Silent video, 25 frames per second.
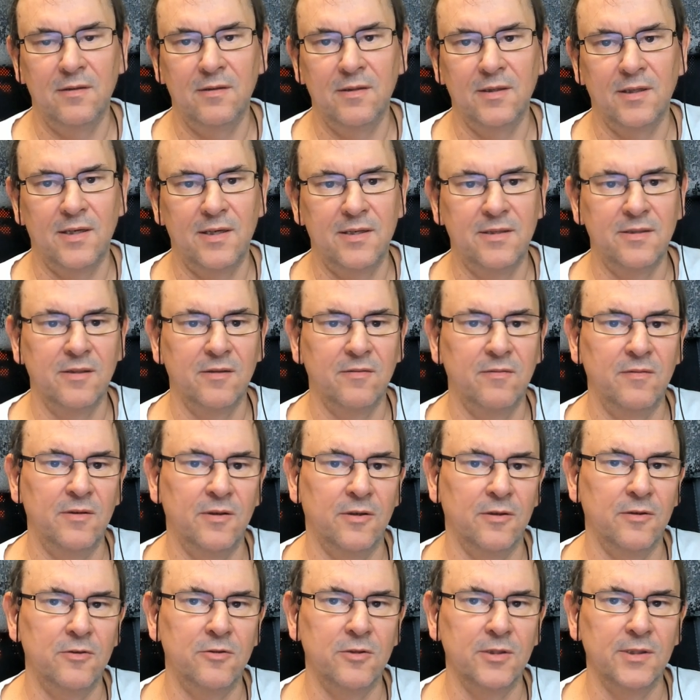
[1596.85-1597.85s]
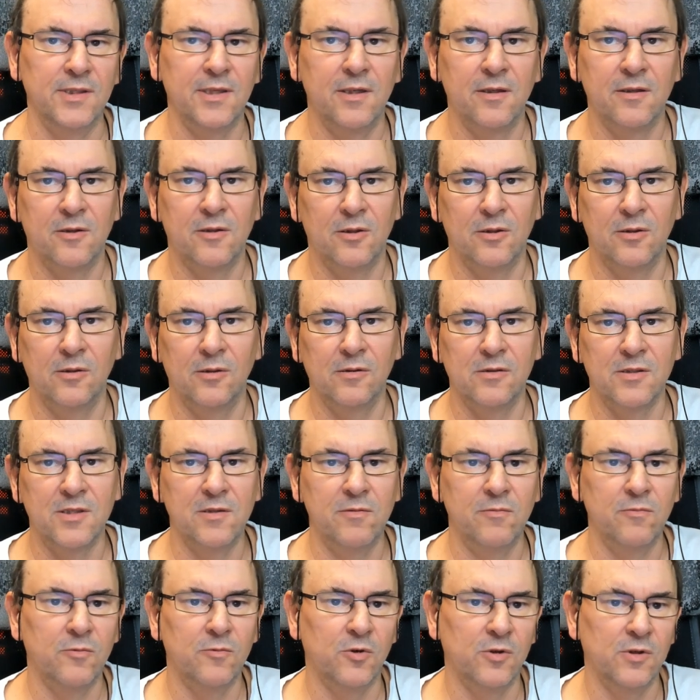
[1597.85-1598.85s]
the, the idea of not drilling the
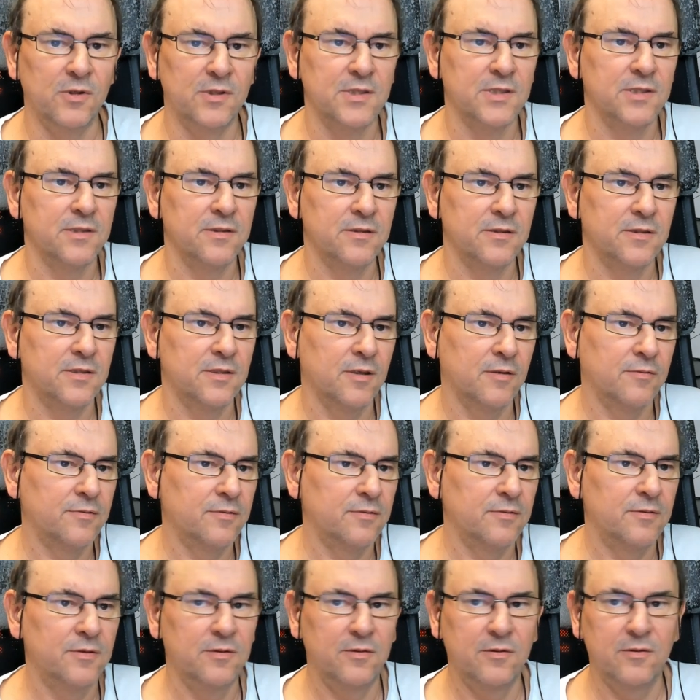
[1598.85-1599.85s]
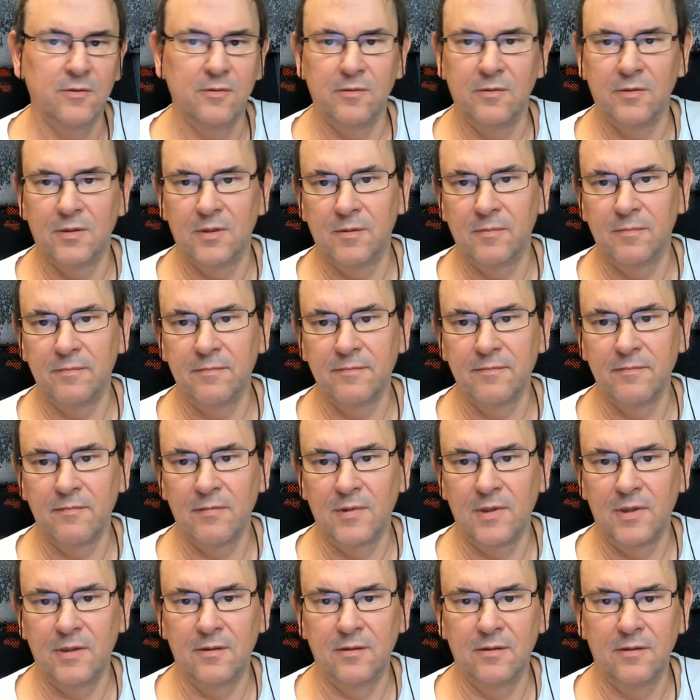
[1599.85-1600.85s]
holes in walls and stuff to,
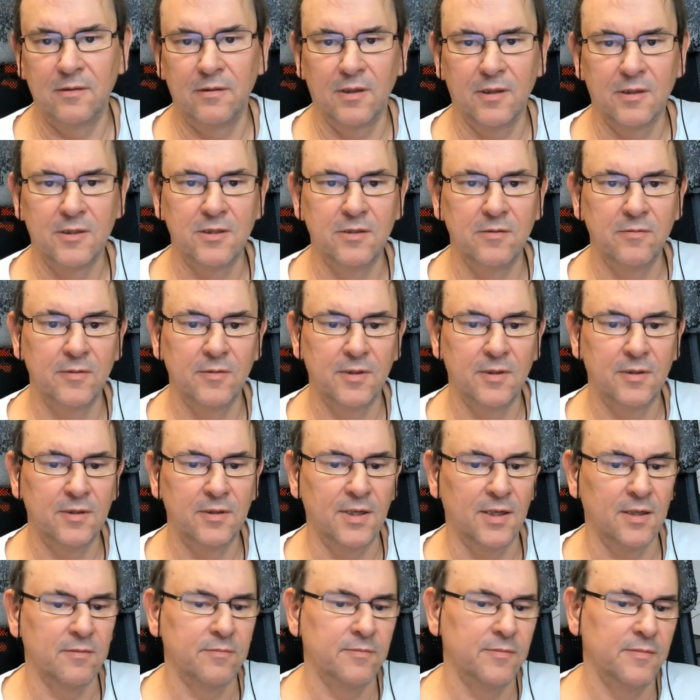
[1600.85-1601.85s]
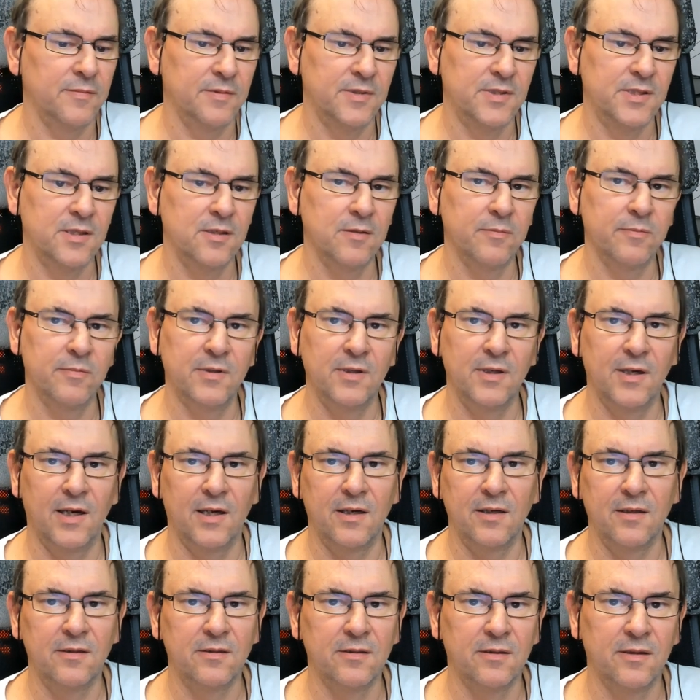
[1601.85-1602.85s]
um, to actually, yeah, skip
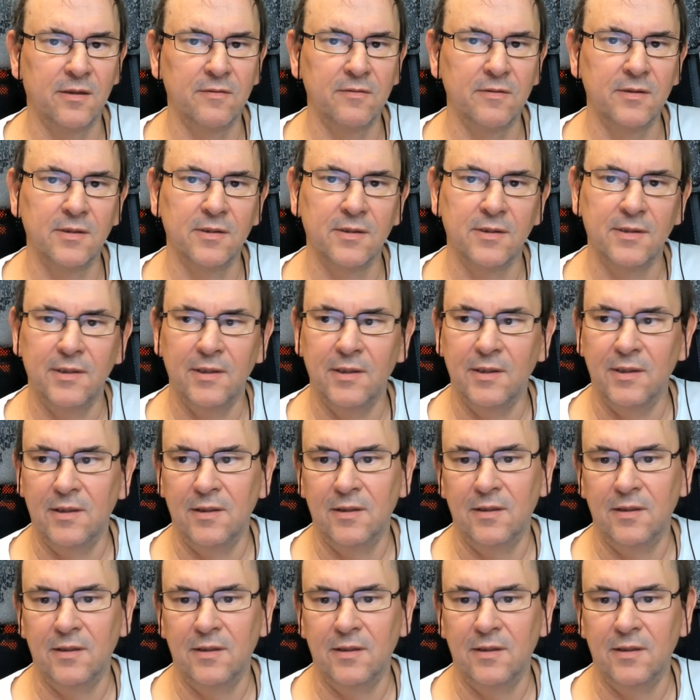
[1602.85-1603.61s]
the attic diving